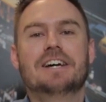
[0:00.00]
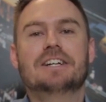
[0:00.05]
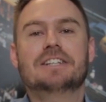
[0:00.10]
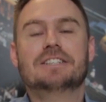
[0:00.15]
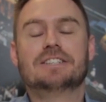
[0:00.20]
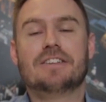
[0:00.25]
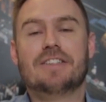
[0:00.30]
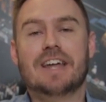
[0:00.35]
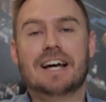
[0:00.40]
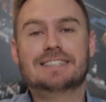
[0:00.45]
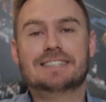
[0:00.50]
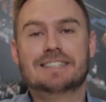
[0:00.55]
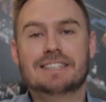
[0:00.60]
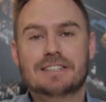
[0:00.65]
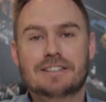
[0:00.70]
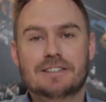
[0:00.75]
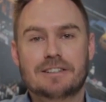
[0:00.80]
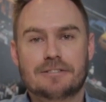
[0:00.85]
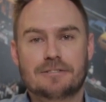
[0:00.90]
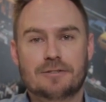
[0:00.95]
So that's
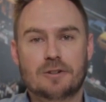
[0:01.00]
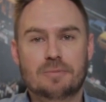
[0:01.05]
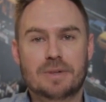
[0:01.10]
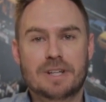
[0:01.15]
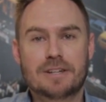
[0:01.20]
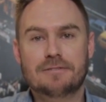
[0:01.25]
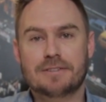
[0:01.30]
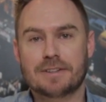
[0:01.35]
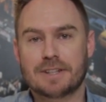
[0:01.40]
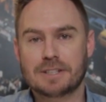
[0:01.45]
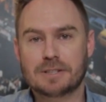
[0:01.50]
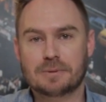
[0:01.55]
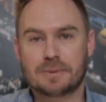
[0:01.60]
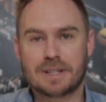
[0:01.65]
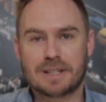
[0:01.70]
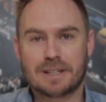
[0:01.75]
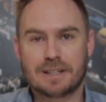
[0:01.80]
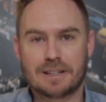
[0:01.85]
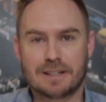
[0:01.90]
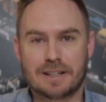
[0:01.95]
it from me for this
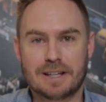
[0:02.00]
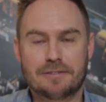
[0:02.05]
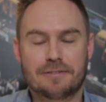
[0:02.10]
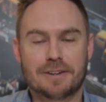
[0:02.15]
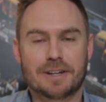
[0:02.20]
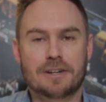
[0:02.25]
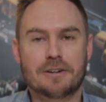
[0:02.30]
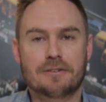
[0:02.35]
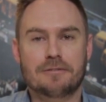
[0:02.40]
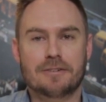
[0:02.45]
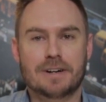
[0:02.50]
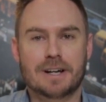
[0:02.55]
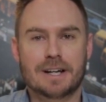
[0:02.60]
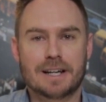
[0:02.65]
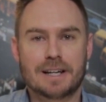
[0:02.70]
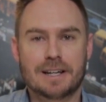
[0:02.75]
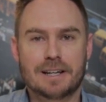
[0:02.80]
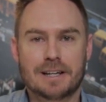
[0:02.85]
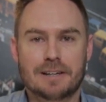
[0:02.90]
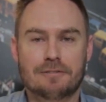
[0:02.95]
week on FAQ
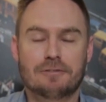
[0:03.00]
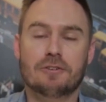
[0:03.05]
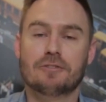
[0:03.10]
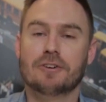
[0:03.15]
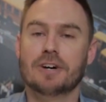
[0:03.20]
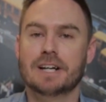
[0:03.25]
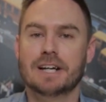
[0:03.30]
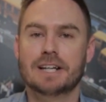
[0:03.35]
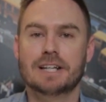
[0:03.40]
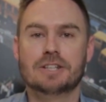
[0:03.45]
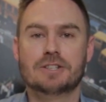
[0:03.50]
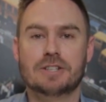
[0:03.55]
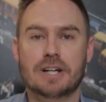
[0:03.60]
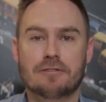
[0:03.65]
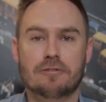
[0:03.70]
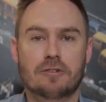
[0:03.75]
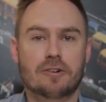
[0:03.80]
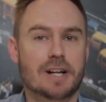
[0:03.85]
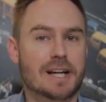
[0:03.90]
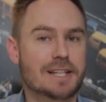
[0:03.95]
Friday. If you've got any
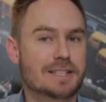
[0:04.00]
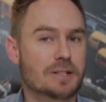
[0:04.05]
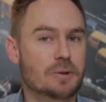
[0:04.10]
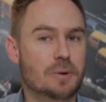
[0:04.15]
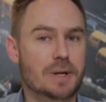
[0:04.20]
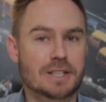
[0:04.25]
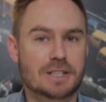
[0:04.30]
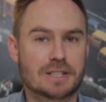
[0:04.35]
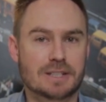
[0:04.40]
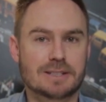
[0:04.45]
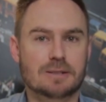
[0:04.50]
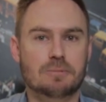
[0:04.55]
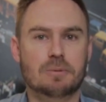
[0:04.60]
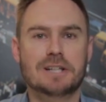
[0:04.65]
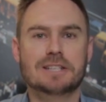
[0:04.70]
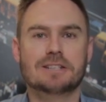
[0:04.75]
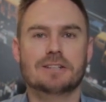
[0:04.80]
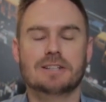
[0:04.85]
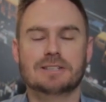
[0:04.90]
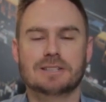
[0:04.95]
travel related questions,
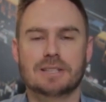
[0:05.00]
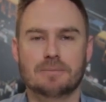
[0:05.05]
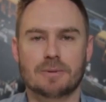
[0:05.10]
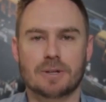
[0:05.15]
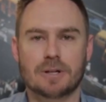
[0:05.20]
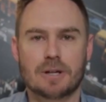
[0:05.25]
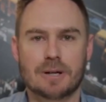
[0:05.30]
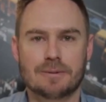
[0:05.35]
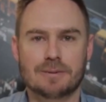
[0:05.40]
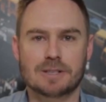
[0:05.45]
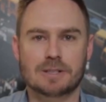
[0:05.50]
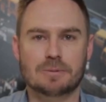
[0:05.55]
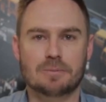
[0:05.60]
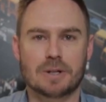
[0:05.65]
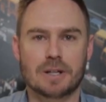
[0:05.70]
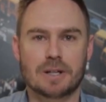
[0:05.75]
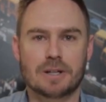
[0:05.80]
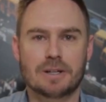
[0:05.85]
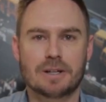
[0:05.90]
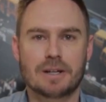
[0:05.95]
please ask them in comments
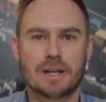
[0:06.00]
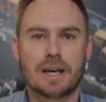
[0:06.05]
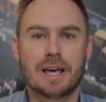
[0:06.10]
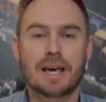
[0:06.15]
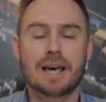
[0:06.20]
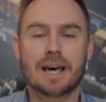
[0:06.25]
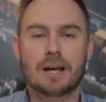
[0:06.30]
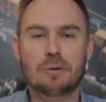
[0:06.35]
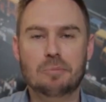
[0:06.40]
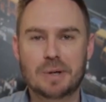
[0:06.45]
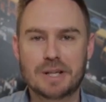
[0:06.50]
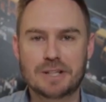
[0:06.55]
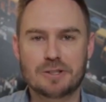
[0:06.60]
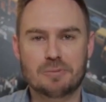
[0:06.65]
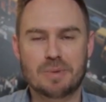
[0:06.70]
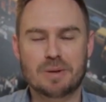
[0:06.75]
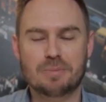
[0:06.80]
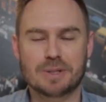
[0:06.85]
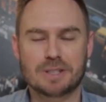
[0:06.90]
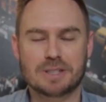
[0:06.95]
below, and please
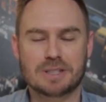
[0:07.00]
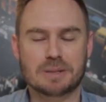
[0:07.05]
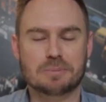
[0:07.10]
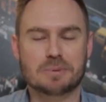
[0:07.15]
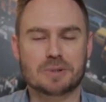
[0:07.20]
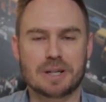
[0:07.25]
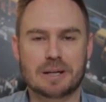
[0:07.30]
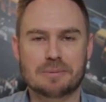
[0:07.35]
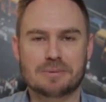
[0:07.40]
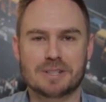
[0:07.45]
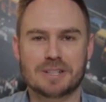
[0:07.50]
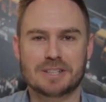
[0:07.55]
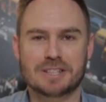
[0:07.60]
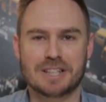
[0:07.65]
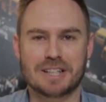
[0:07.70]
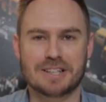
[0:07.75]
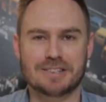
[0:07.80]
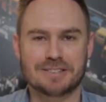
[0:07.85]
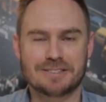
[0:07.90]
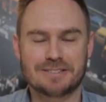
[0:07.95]
remember to subscribe to our
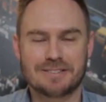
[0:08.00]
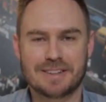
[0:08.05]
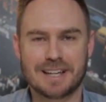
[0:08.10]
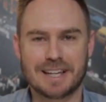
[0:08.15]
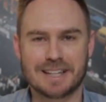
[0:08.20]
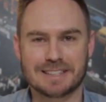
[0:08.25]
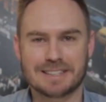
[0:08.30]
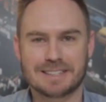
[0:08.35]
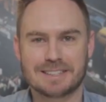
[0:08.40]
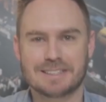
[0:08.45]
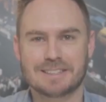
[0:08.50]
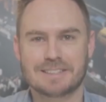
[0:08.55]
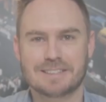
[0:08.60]
channel. Thanks.